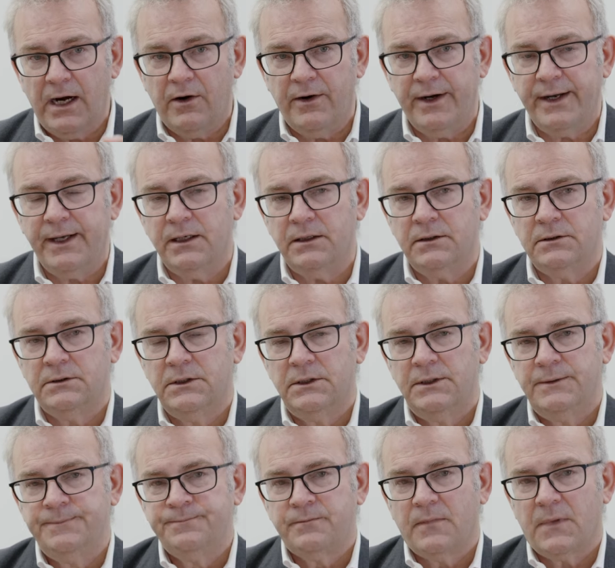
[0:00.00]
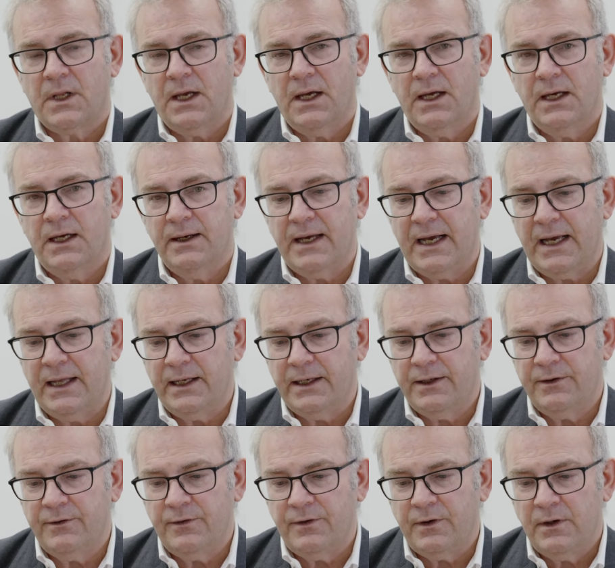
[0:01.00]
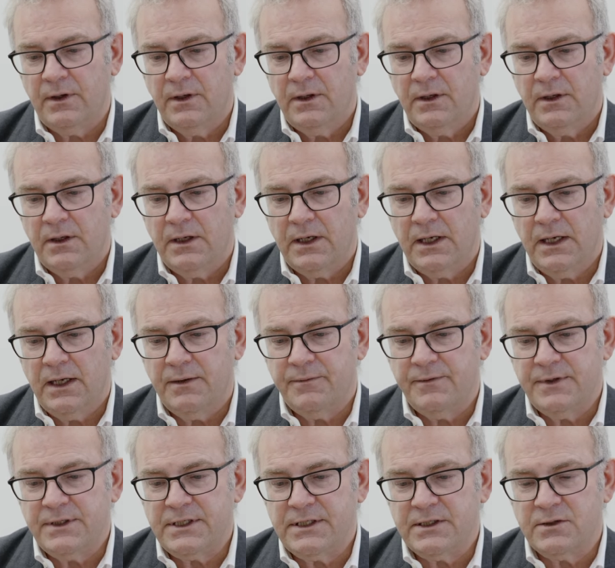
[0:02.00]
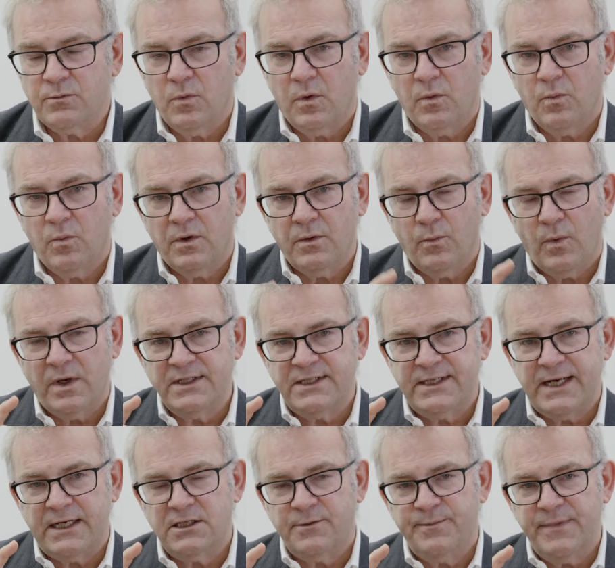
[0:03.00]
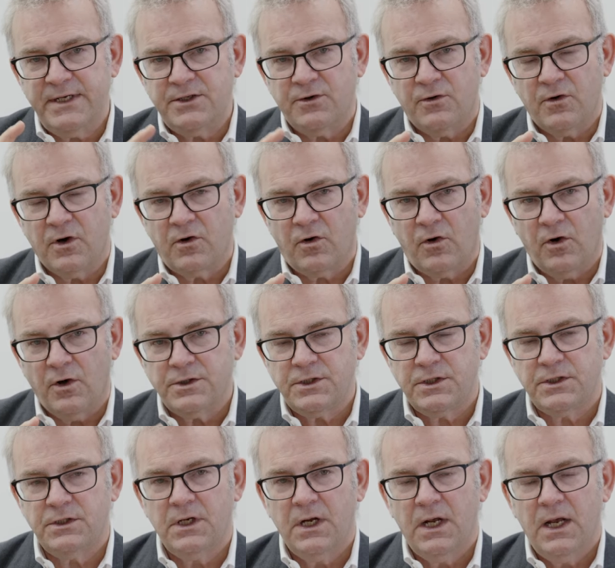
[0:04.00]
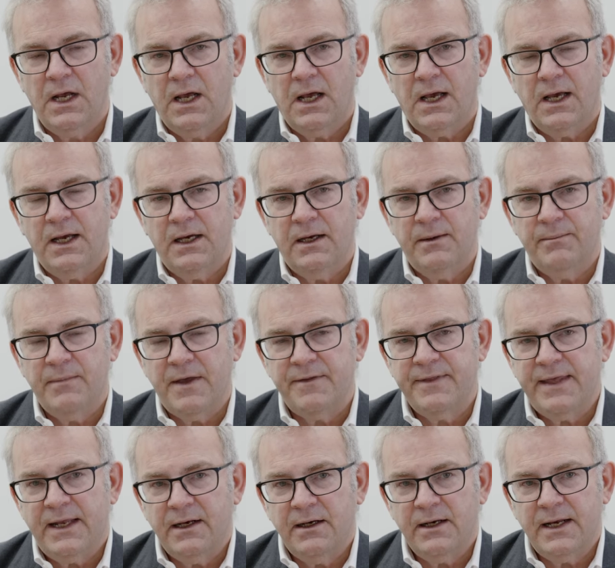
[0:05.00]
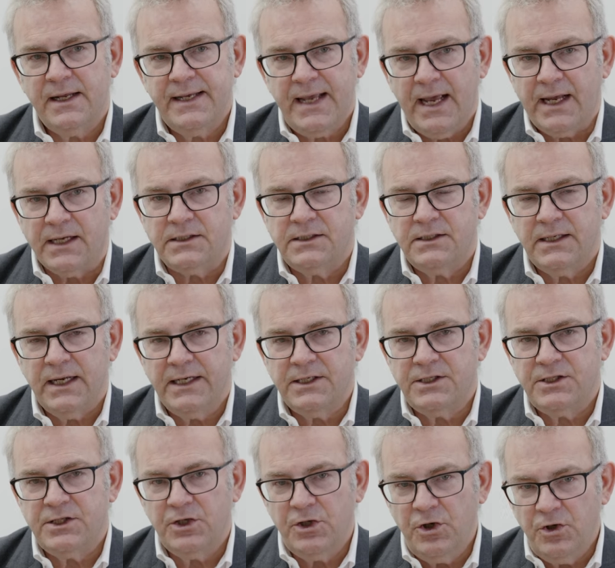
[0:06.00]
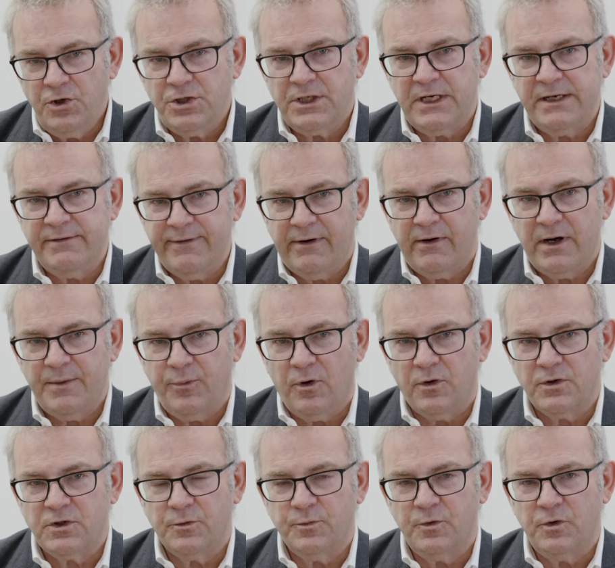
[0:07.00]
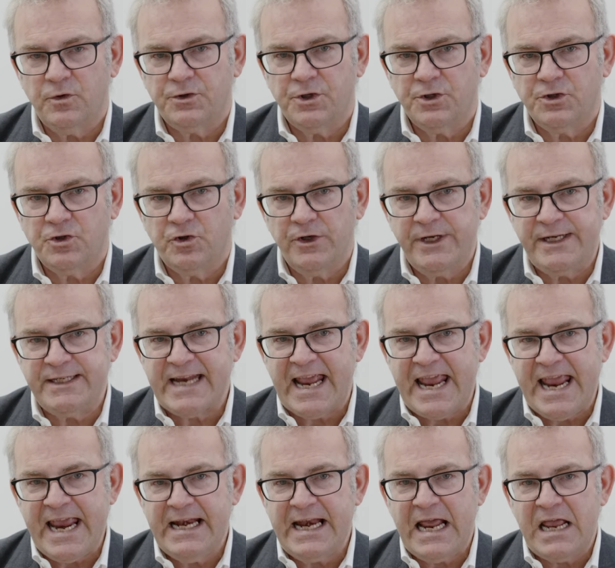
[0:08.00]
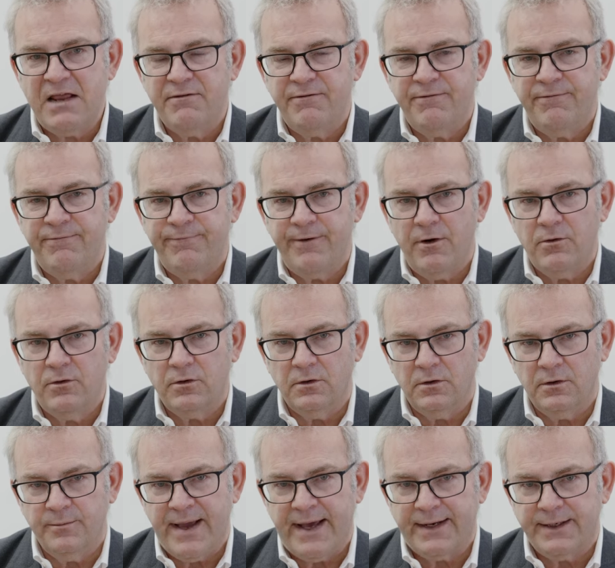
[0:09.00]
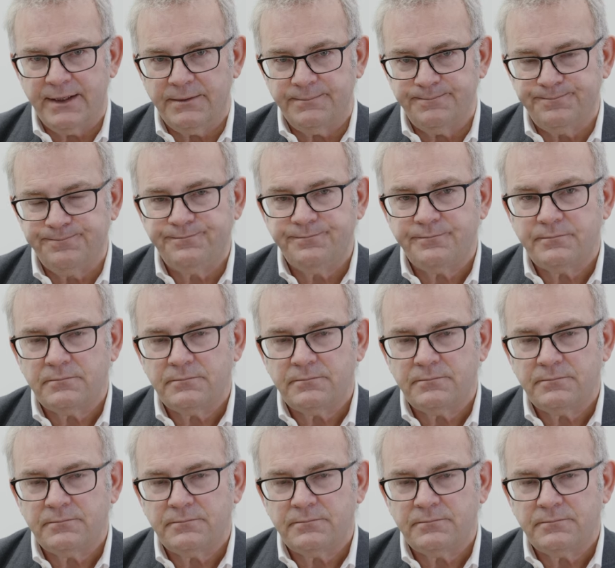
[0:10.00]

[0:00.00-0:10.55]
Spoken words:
area, this is 1 centimeter across, then yes, it's usually very possible to treat in a focal manner.